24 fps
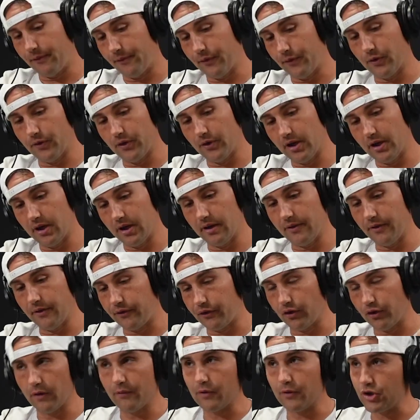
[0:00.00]
for the
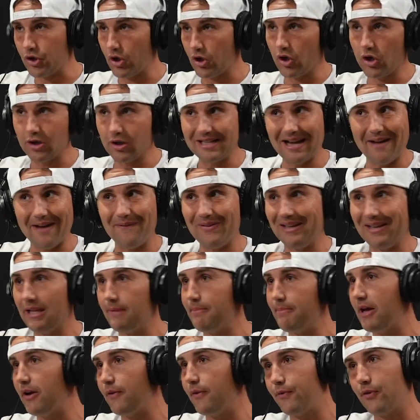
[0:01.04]
serve return, definitely
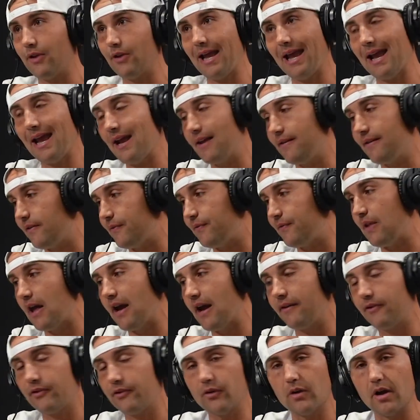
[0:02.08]
better for the hands. It
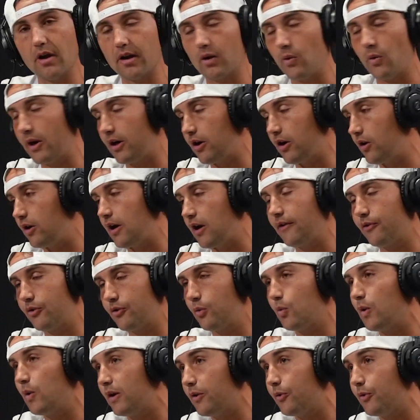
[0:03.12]
flies quicker, cuts
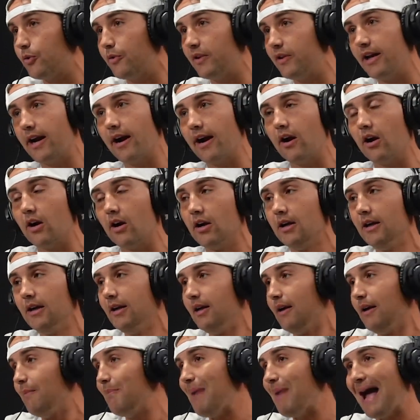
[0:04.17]
quicker through the air.
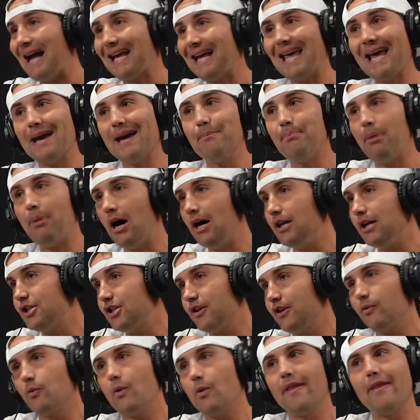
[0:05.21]
Backhand punch
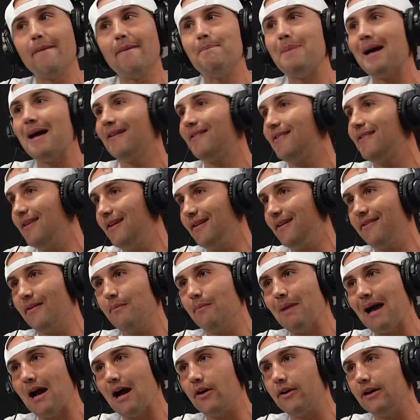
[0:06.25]
is one of the best things
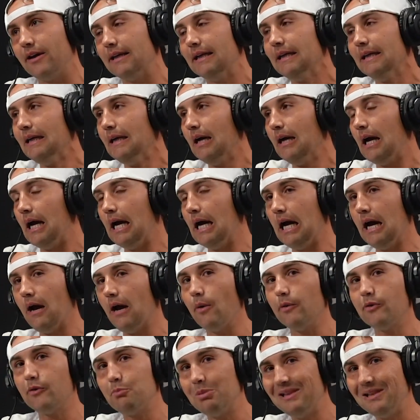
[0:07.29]
about it. I
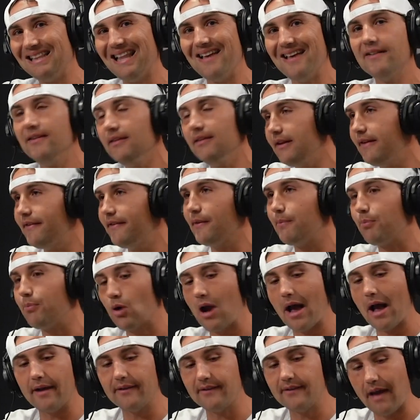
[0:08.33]
was pleasantly
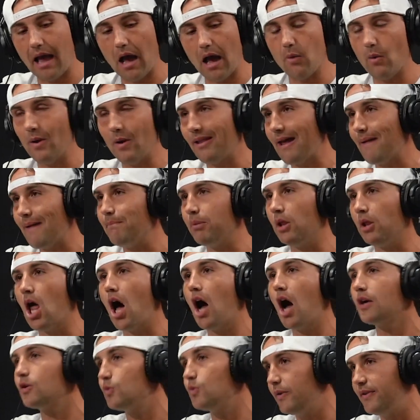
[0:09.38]
surprised at how well I
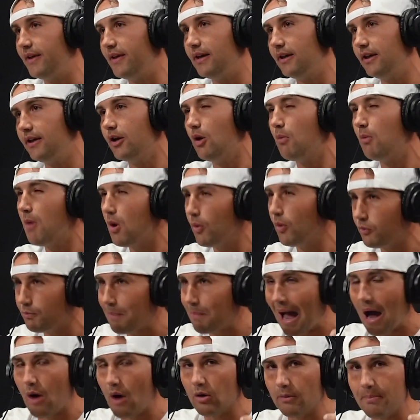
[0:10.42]
blocked with it. Most
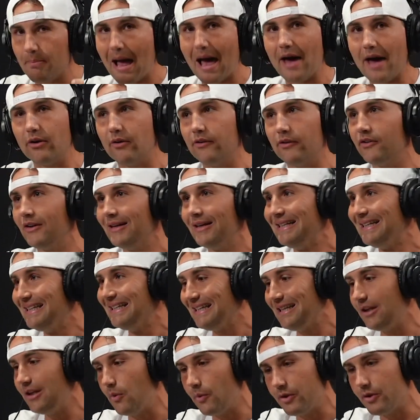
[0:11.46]
power paddles,
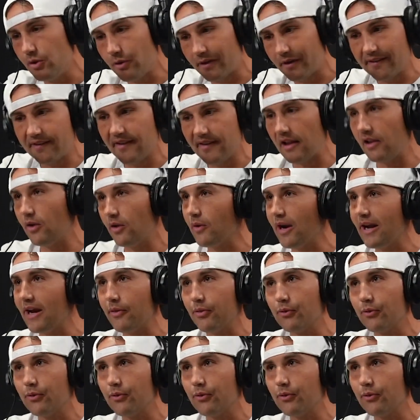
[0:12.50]
when you accelerate